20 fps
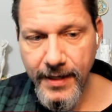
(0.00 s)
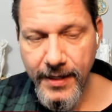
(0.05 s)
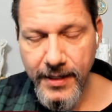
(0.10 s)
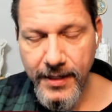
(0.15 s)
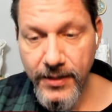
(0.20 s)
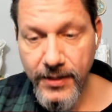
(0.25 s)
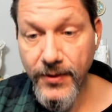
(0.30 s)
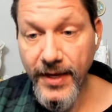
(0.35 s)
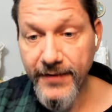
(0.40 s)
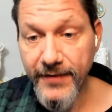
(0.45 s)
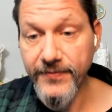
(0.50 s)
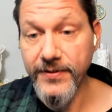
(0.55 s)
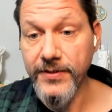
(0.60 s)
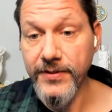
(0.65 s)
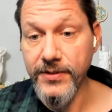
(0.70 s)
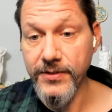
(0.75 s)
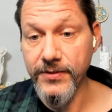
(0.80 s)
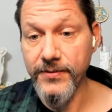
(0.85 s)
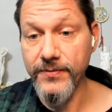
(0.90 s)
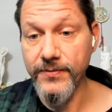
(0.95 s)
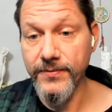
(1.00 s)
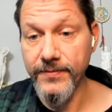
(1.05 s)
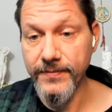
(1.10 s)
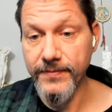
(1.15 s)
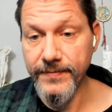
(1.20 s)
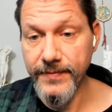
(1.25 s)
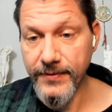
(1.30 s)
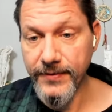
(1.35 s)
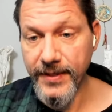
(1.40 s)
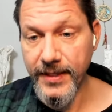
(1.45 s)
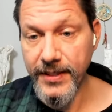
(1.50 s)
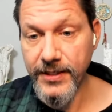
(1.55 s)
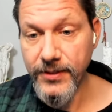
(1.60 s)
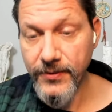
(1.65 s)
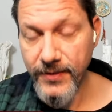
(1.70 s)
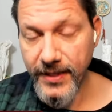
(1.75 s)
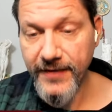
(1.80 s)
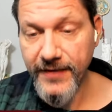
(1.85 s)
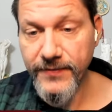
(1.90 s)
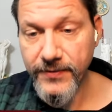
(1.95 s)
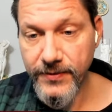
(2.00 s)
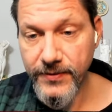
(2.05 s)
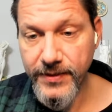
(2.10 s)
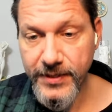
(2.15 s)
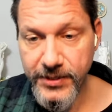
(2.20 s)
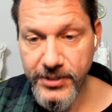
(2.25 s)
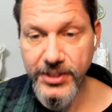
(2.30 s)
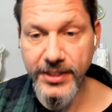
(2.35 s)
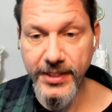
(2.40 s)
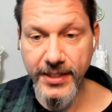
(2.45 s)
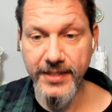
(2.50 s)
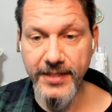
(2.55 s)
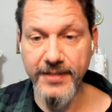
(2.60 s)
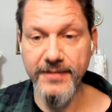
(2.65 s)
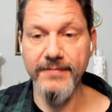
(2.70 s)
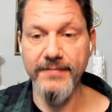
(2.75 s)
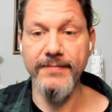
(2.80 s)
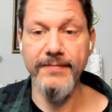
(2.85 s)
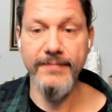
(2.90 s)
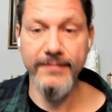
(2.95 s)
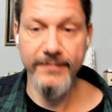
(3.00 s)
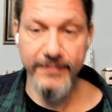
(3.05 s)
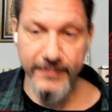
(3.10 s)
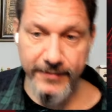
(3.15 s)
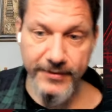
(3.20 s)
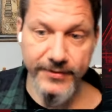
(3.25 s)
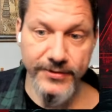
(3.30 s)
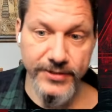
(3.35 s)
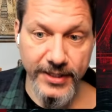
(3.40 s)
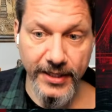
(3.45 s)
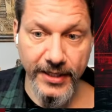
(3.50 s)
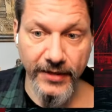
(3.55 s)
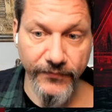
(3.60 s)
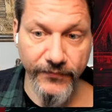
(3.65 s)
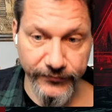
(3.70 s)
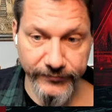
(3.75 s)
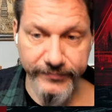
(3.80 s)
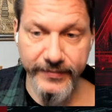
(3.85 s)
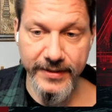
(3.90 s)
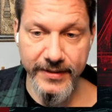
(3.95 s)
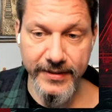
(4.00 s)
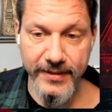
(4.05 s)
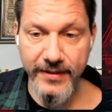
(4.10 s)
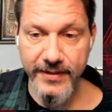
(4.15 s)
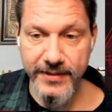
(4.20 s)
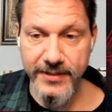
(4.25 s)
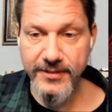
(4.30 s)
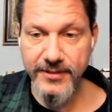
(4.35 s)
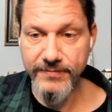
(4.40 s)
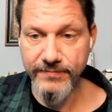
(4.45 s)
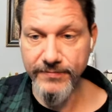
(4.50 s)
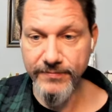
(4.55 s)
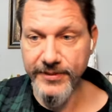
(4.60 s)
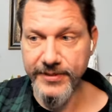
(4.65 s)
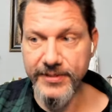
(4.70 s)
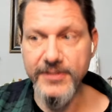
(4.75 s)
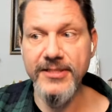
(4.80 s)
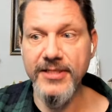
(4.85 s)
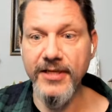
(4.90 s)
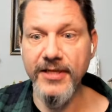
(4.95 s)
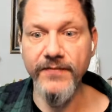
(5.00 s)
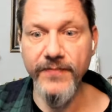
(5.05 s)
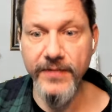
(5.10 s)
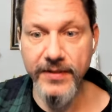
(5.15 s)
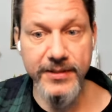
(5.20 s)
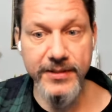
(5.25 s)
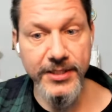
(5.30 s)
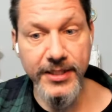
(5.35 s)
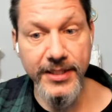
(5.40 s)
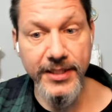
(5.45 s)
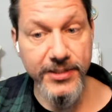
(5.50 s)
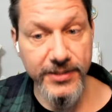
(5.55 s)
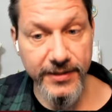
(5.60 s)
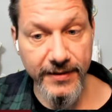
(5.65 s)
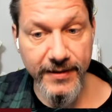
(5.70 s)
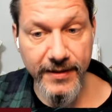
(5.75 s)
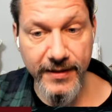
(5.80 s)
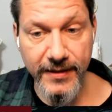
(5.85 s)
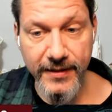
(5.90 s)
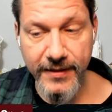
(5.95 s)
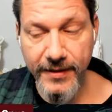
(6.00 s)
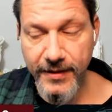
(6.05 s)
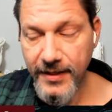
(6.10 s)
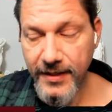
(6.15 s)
you have to do. Okay, you have to initiate yourself into this self-initiation thing.